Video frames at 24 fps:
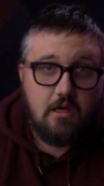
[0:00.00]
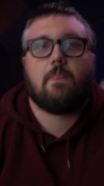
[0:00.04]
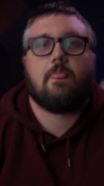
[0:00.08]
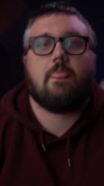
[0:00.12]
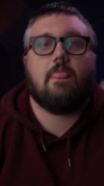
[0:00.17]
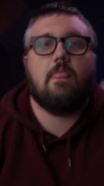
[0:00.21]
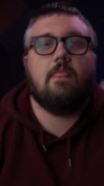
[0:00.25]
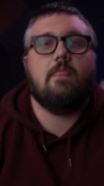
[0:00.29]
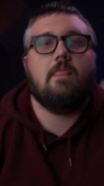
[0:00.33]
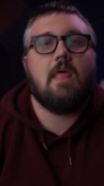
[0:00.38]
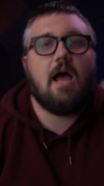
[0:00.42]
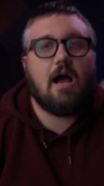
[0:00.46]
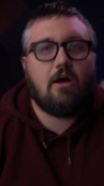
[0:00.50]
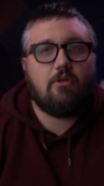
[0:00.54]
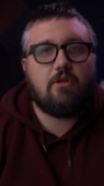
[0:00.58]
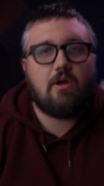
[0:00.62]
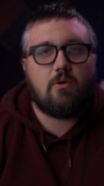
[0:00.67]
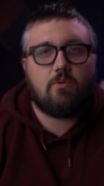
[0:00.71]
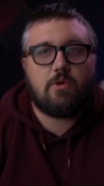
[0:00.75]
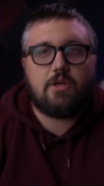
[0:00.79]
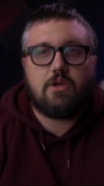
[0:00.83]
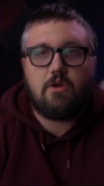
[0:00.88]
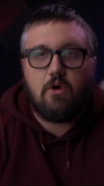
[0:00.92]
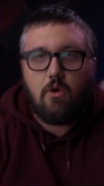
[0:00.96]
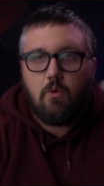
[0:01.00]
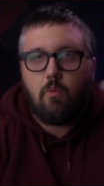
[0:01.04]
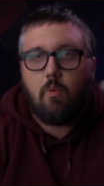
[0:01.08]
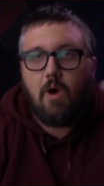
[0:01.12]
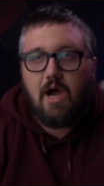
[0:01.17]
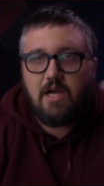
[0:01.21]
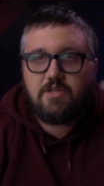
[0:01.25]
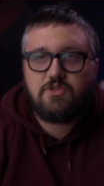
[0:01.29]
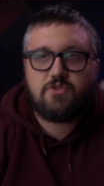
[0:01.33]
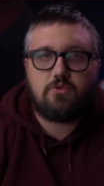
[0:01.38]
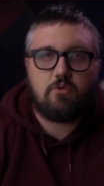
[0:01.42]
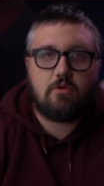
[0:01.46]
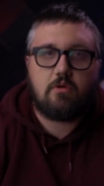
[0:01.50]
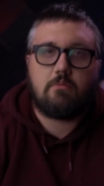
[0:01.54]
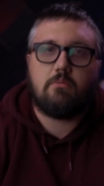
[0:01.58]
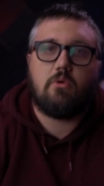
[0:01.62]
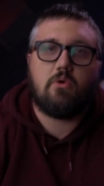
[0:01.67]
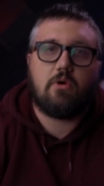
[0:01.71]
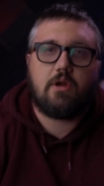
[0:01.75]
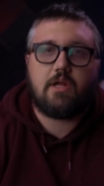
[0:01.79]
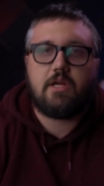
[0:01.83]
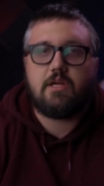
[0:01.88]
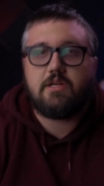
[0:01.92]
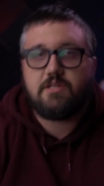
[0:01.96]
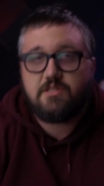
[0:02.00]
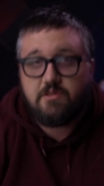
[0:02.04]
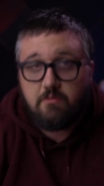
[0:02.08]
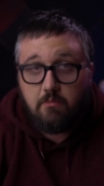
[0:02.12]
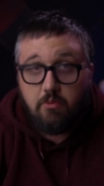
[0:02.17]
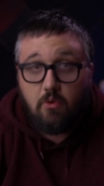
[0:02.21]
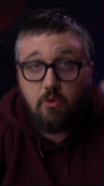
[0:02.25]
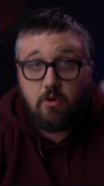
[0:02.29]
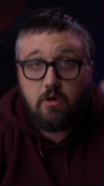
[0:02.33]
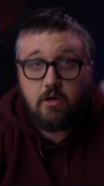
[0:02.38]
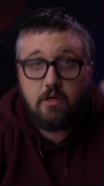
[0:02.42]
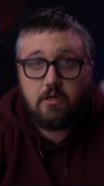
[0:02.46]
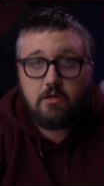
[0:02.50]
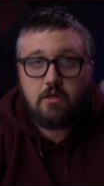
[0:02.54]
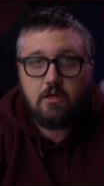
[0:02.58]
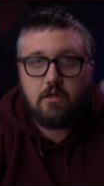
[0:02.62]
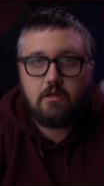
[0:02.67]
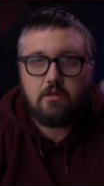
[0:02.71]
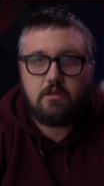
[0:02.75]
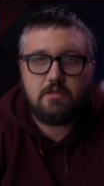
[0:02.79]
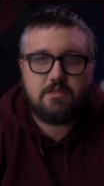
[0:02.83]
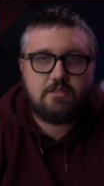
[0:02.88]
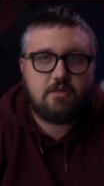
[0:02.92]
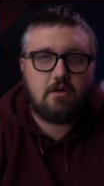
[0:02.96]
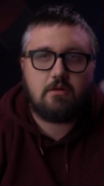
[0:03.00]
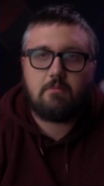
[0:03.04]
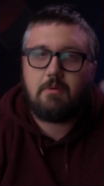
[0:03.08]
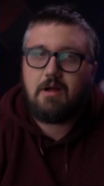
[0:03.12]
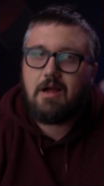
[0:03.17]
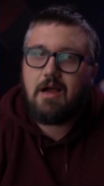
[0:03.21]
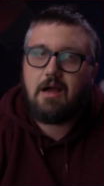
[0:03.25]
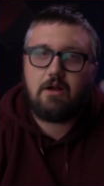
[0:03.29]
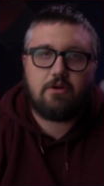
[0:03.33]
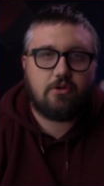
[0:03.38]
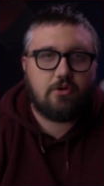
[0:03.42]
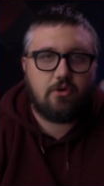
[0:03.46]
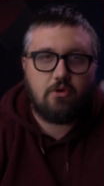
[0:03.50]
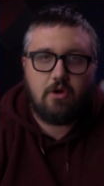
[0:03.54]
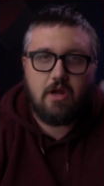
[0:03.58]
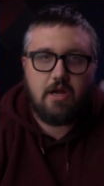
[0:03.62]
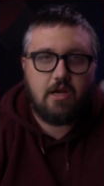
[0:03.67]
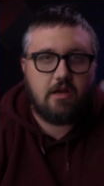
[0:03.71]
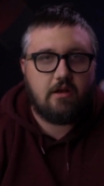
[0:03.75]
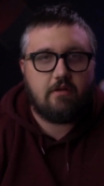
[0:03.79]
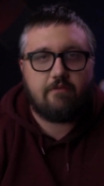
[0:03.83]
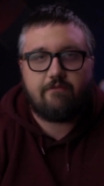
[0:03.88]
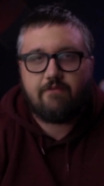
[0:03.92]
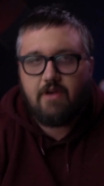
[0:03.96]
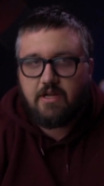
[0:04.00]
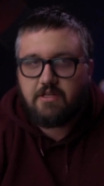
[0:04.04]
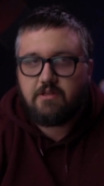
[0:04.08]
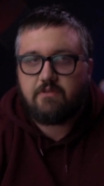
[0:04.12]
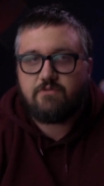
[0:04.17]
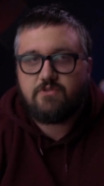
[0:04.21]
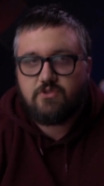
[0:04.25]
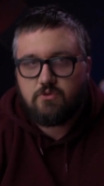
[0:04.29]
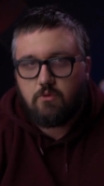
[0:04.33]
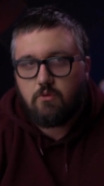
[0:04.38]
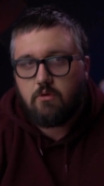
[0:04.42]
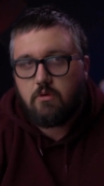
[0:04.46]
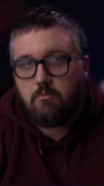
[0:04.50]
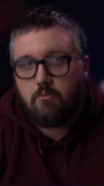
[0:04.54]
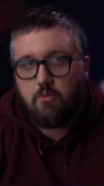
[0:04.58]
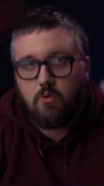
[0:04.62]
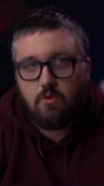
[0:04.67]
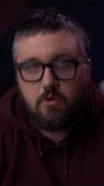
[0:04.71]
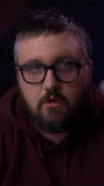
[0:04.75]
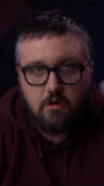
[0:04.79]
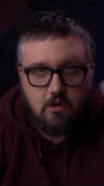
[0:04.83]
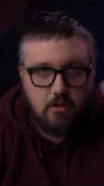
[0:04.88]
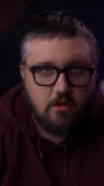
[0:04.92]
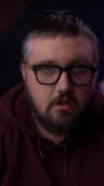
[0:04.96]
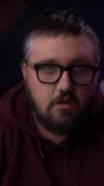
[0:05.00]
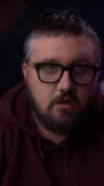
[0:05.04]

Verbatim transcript: Now that we know why storyboarding is important, let's talk about how to create an effective storyboard.